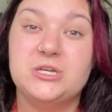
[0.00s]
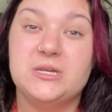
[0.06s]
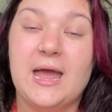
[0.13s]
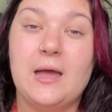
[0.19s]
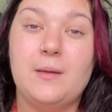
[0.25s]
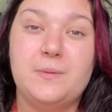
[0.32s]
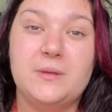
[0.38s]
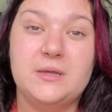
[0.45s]

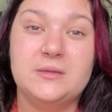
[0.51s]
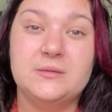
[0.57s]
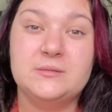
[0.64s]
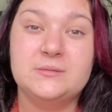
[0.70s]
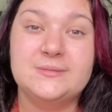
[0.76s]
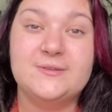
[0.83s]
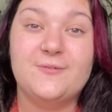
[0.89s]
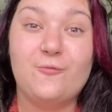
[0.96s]

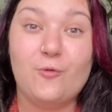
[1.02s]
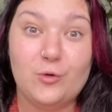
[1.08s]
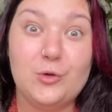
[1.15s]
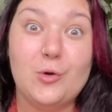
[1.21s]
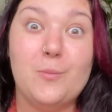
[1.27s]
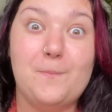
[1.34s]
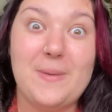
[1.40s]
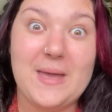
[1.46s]
happens for
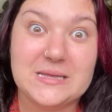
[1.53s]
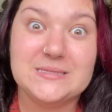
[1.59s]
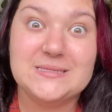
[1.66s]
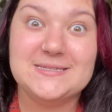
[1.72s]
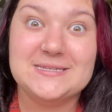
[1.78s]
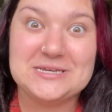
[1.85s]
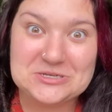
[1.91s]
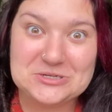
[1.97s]
your
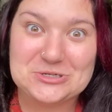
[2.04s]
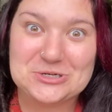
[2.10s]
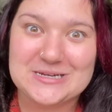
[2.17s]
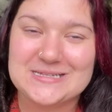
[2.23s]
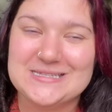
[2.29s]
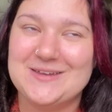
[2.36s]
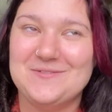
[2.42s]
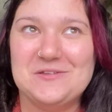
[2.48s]
best
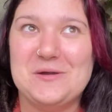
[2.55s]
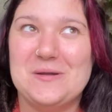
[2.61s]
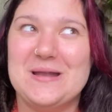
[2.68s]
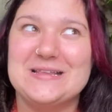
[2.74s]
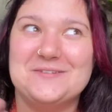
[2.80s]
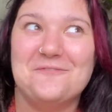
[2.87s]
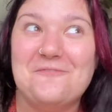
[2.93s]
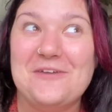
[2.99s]
interest, even though it
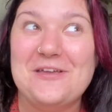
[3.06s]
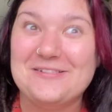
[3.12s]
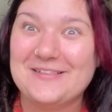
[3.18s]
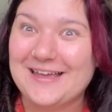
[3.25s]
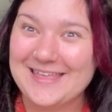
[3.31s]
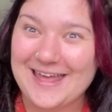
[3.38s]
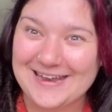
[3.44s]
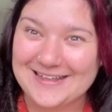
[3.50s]
doesn't feel
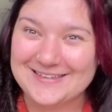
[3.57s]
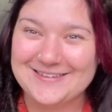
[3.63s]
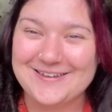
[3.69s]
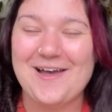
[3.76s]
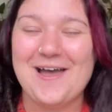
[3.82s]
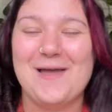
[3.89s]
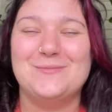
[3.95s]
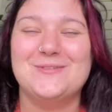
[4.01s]
like that at the
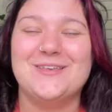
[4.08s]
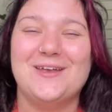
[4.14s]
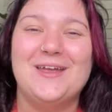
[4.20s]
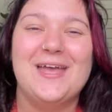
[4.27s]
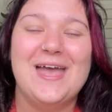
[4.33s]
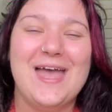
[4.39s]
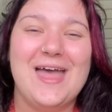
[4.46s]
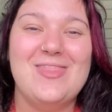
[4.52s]
time. So
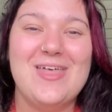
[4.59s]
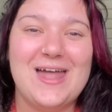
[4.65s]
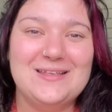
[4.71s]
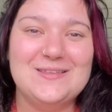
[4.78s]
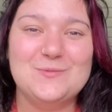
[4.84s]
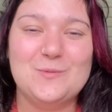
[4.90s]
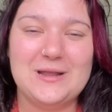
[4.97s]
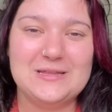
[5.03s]
that
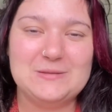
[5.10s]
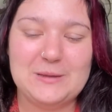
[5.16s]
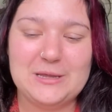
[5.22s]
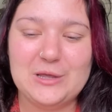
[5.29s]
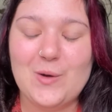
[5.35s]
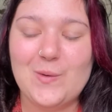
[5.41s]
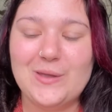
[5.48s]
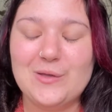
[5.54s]
is what has
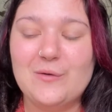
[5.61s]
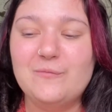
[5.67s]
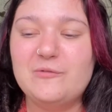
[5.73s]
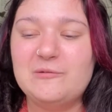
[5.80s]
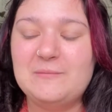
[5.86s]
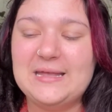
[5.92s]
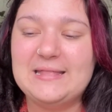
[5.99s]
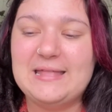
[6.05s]
been going on
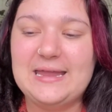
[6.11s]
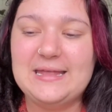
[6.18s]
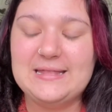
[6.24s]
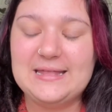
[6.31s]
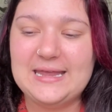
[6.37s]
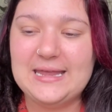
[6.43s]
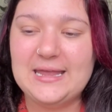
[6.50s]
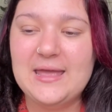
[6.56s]
for me
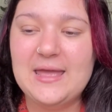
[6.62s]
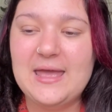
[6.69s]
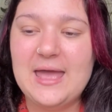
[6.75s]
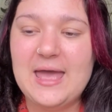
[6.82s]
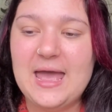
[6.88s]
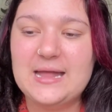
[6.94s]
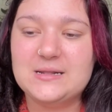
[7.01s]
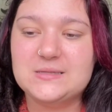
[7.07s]
lately.
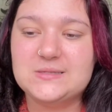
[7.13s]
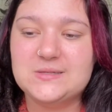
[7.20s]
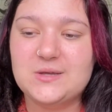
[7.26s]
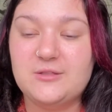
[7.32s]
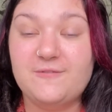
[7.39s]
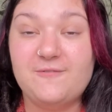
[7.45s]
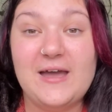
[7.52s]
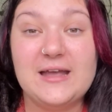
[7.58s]
And so
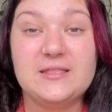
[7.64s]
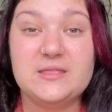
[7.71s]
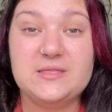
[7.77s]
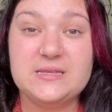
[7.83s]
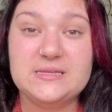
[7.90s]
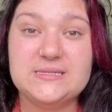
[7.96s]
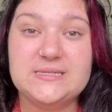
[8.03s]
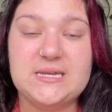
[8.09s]
the fact that
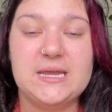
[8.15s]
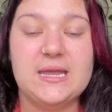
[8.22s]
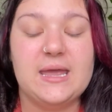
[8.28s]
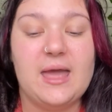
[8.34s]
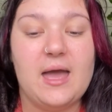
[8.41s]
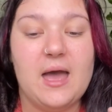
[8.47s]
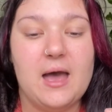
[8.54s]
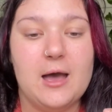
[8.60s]
this tick,
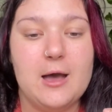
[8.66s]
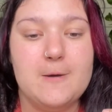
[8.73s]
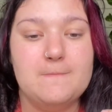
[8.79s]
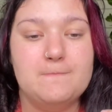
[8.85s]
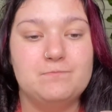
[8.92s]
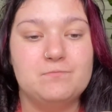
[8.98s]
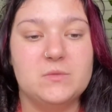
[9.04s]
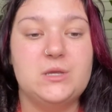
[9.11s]

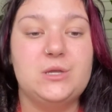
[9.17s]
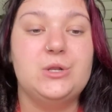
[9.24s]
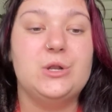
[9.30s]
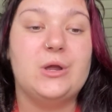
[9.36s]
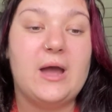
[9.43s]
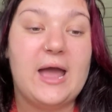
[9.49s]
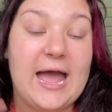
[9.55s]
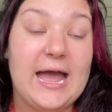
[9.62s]

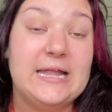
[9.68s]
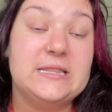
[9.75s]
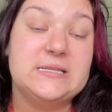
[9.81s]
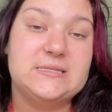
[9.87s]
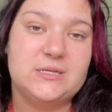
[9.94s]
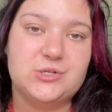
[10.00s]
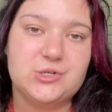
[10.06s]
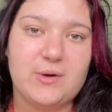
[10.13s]
I had
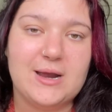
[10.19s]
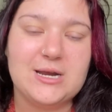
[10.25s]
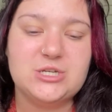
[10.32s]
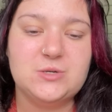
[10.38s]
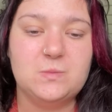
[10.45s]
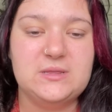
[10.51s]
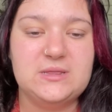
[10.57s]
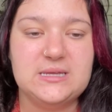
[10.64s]
this
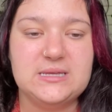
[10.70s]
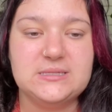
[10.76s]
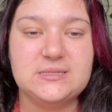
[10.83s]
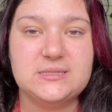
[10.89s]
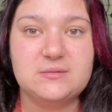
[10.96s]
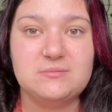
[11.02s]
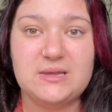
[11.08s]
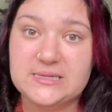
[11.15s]
interaction with
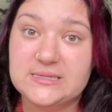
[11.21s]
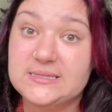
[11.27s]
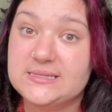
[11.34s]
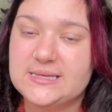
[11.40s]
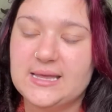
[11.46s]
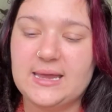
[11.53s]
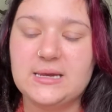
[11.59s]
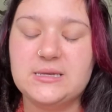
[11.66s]
this
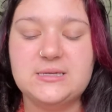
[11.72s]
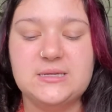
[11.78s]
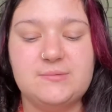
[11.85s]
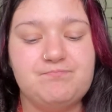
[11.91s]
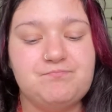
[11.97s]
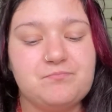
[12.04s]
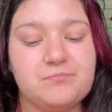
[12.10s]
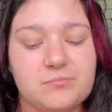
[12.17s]
insect,
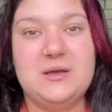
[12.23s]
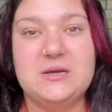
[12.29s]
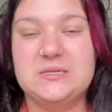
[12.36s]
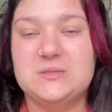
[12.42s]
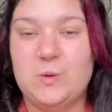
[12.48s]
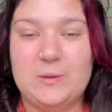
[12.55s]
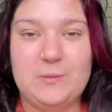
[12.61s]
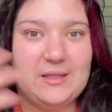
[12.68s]
and
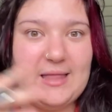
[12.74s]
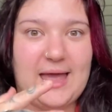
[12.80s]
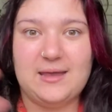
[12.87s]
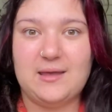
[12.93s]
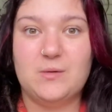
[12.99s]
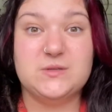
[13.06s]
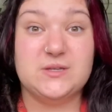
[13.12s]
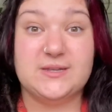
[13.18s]
because we were
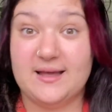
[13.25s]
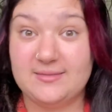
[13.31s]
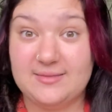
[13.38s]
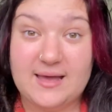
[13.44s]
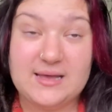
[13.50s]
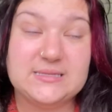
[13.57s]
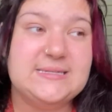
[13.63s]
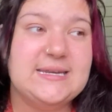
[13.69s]
it was on our
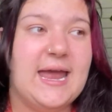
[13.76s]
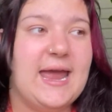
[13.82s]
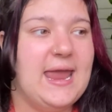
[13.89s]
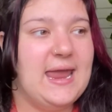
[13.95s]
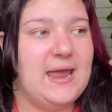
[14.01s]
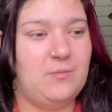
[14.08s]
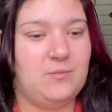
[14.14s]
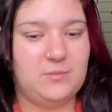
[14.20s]
last
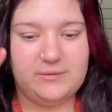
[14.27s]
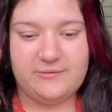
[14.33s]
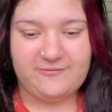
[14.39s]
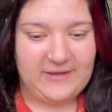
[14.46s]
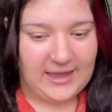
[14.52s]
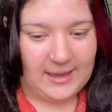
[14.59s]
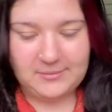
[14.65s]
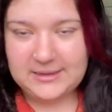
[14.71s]
day and
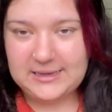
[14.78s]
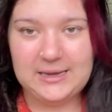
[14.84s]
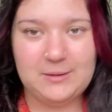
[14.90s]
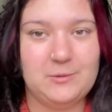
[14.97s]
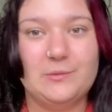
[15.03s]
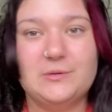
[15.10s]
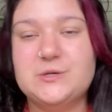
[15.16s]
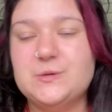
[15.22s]
family,
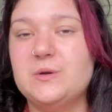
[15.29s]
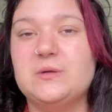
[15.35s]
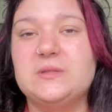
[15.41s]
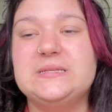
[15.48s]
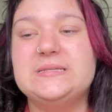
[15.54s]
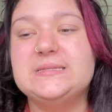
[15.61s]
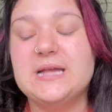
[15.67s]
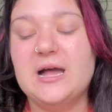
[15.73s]
and we were doing all
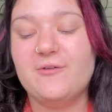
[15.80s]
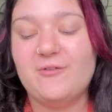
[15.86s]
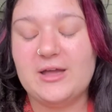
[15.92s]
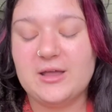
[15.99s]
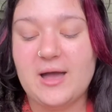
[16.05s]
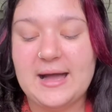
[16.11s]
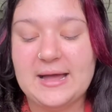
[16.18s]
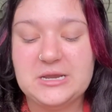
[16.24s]
this stuff, I
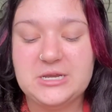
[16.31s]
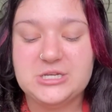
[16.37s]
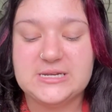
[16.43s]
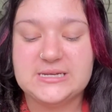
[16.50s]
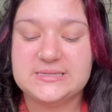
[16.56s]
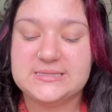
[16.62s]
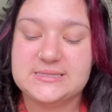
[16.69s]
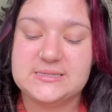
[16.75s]
kind of
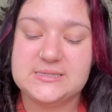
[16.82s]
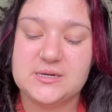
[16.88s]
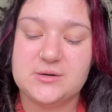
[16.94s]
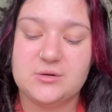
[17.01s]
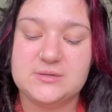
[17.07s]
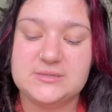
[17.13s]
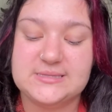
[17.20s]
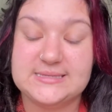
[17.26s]
just
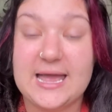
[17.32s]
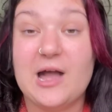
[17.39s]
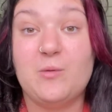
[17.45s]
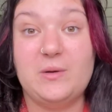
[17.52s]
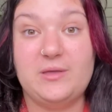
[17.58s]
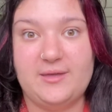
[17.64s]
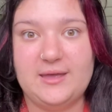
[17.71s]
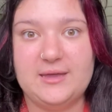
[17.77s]
sat
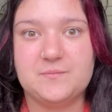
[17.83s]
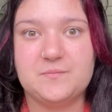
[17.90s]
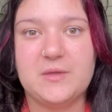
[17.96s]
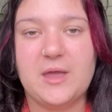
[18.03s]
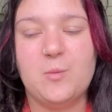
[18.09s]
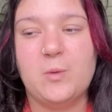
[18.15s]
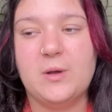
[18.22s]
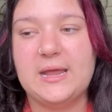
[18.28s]
with it.
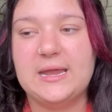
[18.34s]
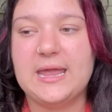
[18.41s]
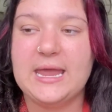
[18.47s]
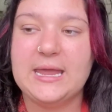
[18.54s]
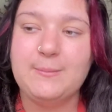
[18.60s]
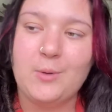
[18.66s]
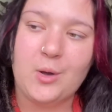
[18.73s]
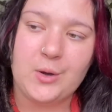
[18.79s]
And when I
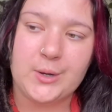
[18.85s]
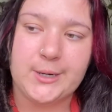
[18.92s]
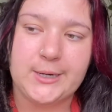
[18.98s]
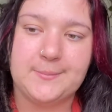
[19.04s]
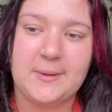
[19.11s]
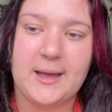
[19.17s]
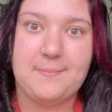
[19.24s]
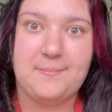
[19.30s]
came
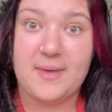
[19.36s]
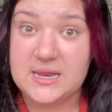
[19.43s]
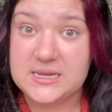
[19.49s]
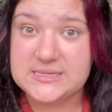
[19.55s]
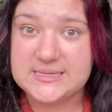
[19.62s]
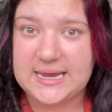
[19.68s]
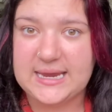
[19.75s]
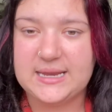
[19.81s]
home, I
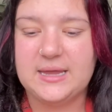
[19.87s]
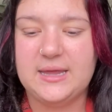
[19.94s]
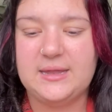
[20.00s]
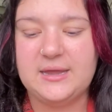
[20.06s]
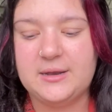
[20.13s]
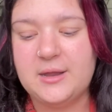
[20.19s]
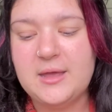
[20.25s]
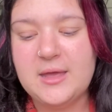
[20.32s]
meditated,
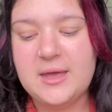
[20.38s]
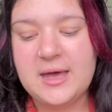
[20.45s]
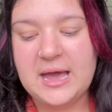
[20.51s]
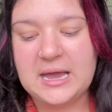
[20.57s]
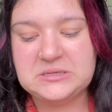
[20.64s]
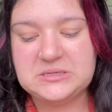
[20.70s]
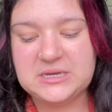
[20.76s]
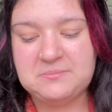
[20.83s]
and
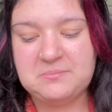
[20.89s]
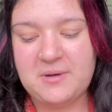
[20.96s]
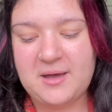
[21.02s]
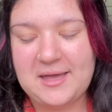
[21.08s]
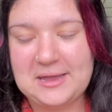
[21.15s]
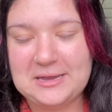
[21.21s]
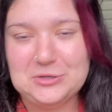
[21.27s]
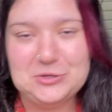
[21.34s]
I did
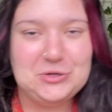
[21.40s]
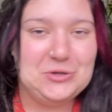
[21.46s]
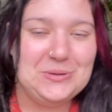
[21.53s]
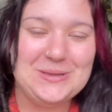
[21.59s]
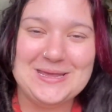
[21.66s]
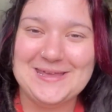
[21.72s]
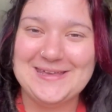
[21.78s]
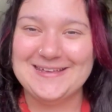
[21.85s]
my New
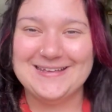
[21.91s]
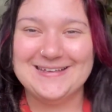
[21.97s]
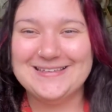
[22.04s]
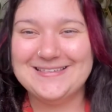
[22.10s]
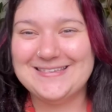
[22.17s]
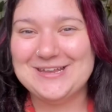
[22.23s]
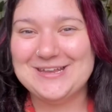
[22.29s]
Year's,